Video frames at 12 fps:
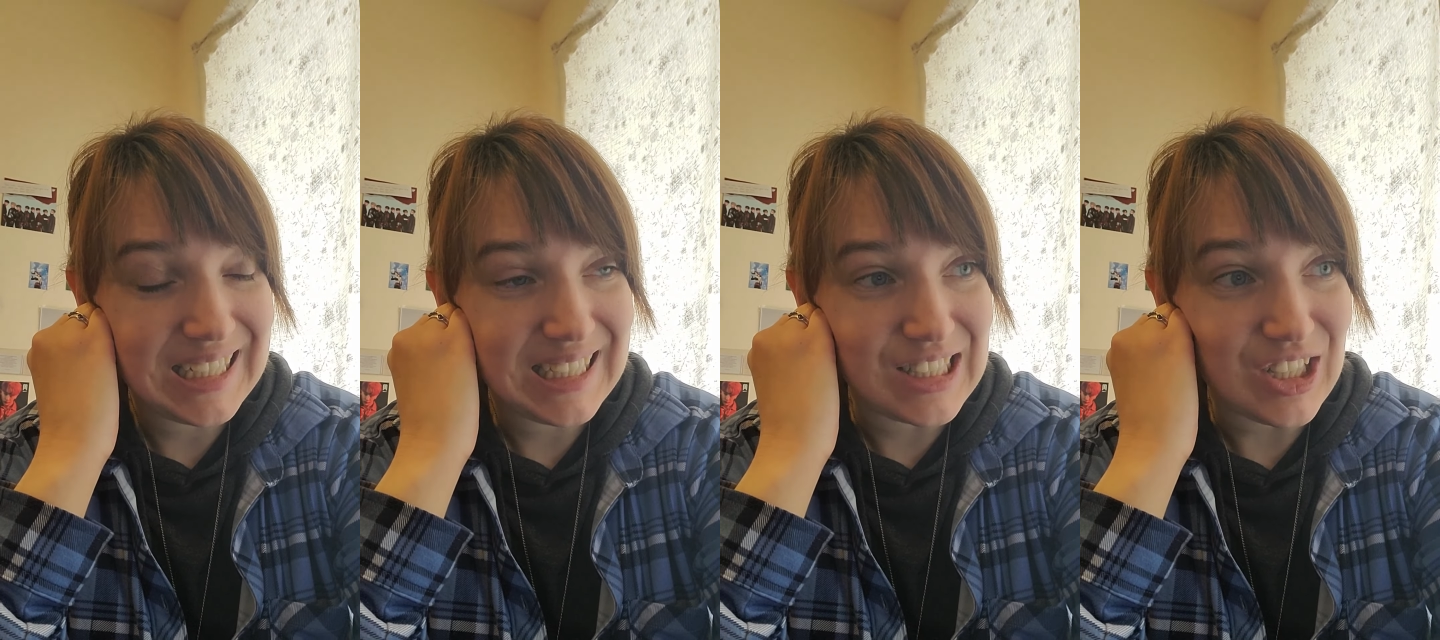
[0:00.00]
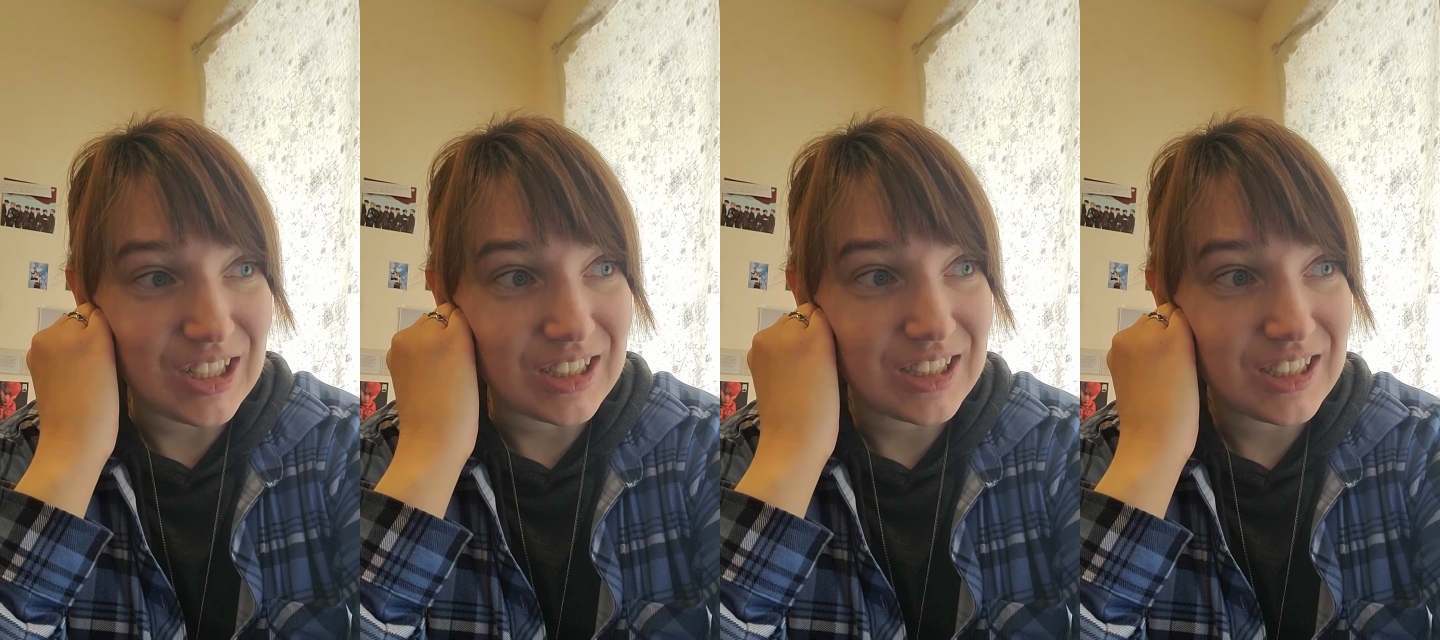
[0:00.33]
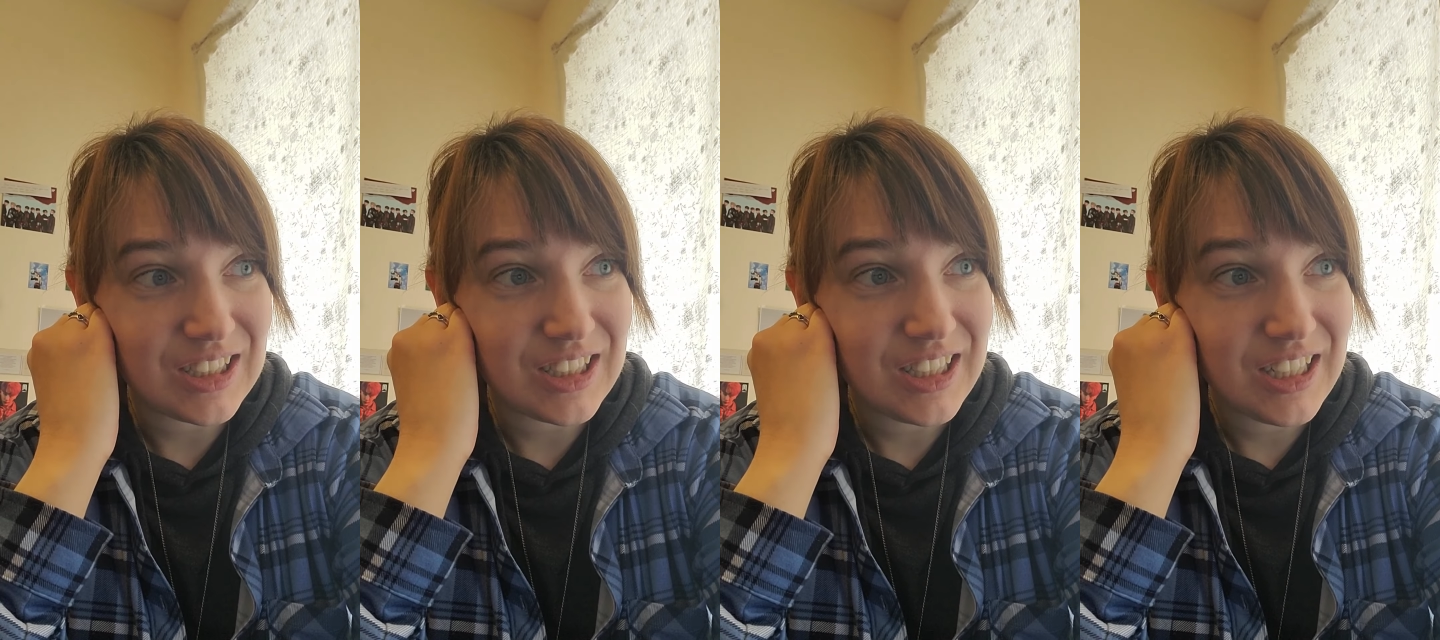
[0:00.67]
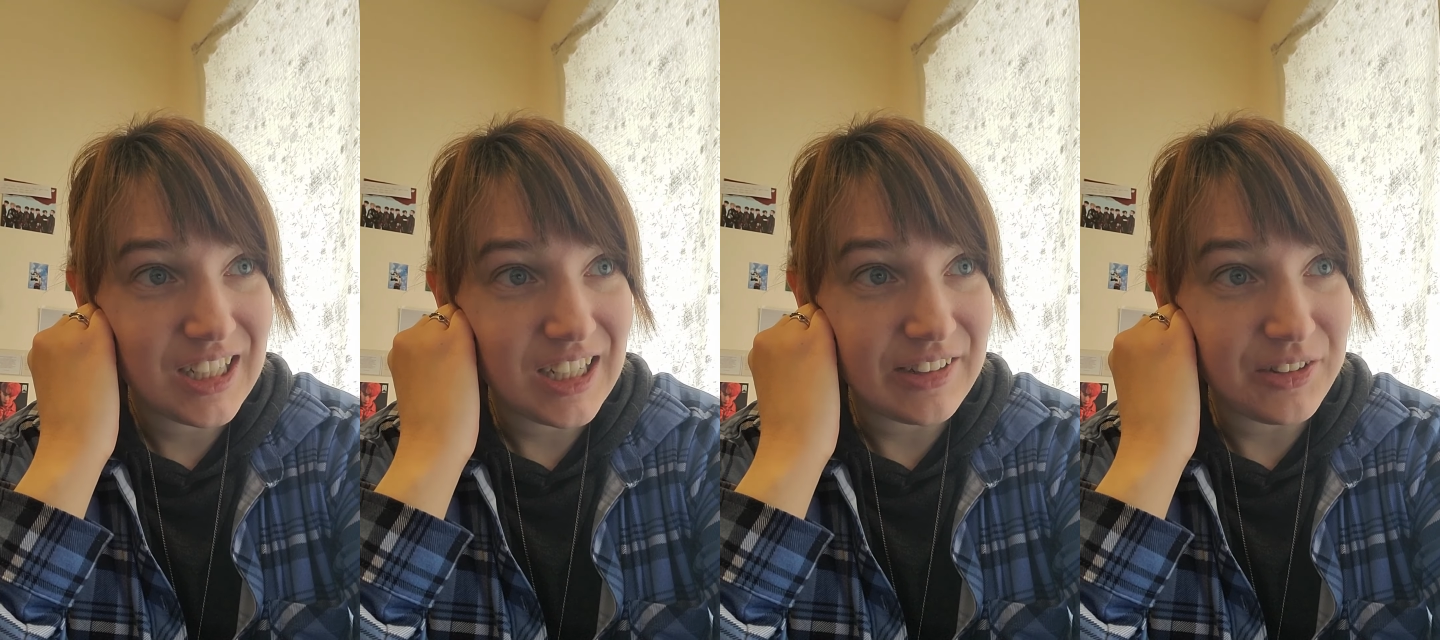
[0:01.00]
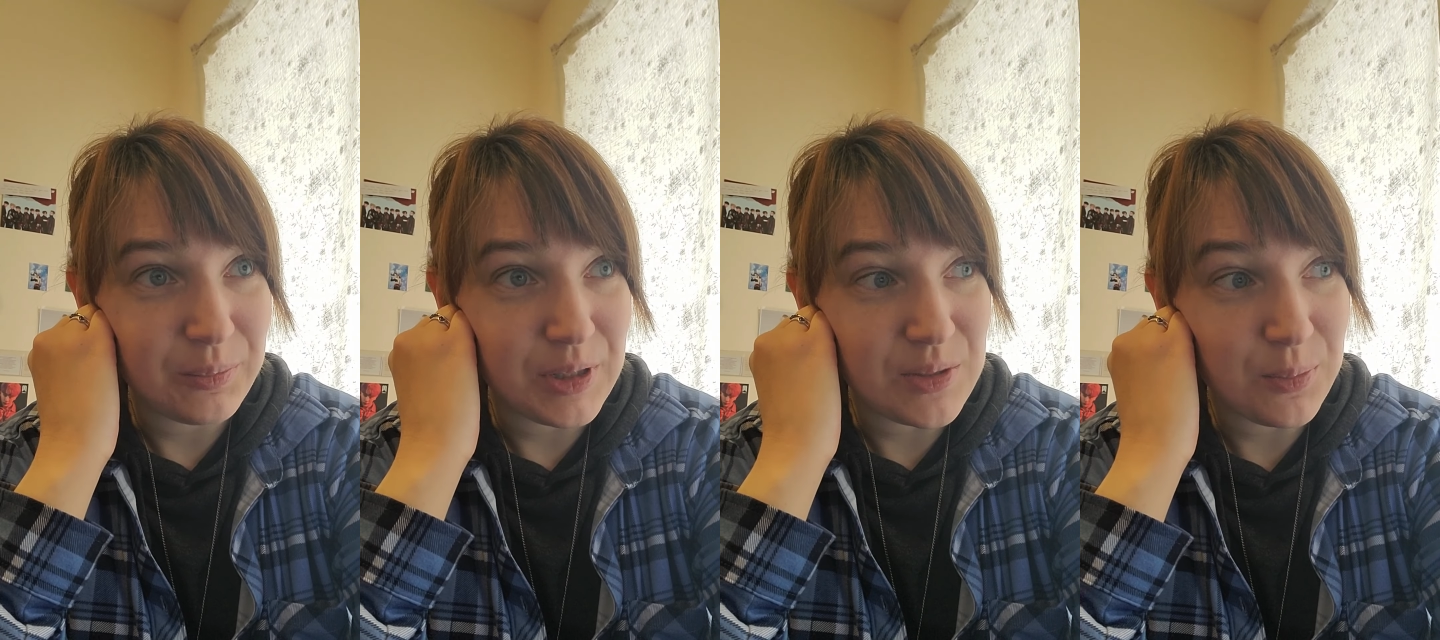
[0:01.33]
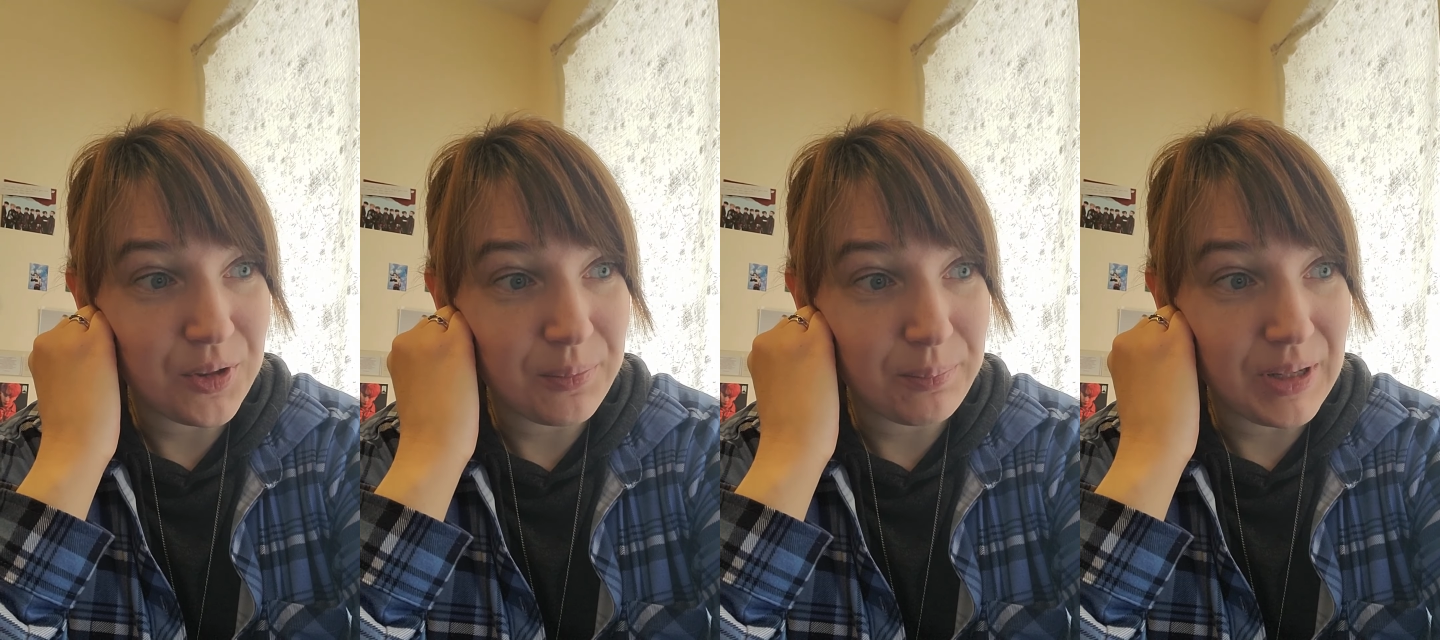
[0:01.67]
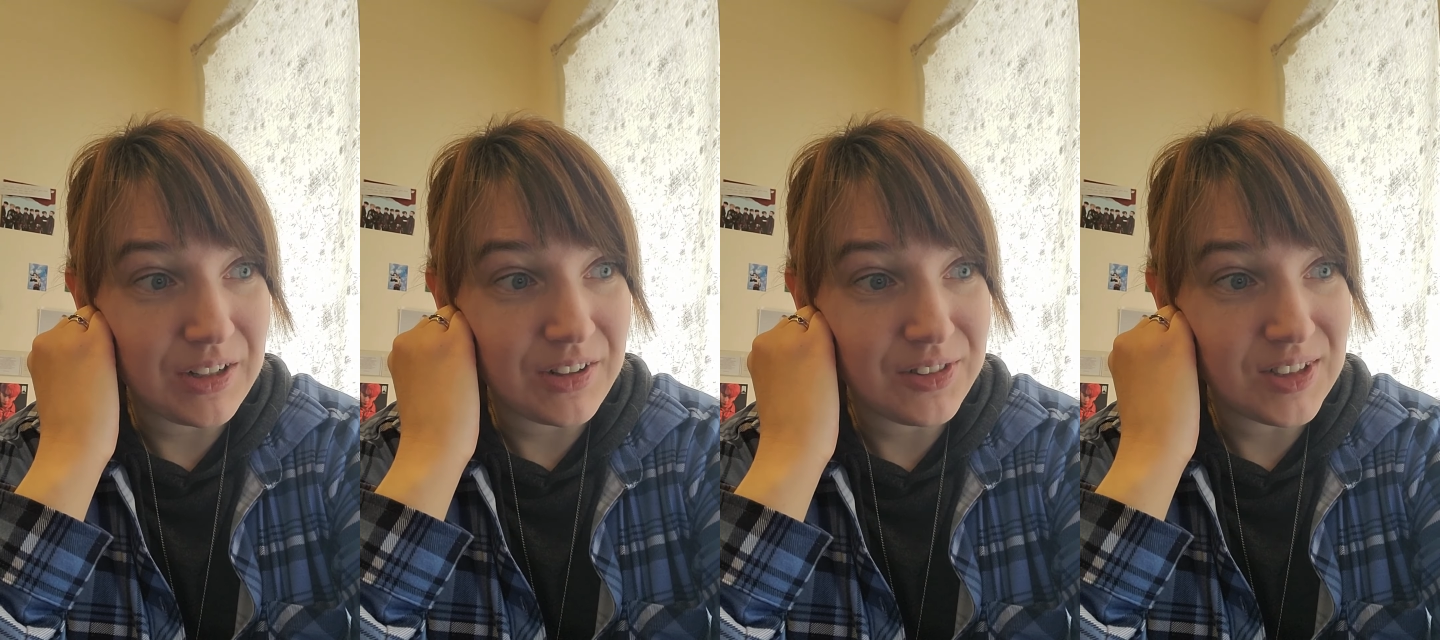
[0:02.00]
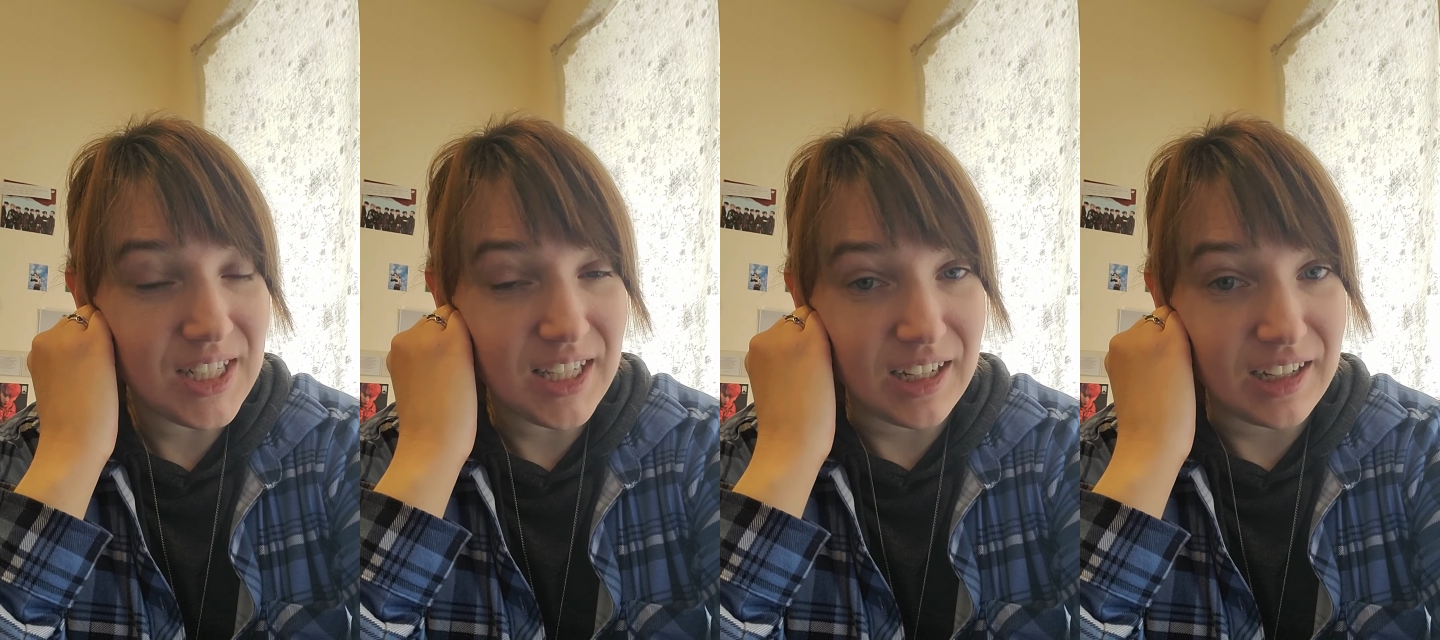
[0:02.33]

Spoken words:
That's all. I do much more better thinking.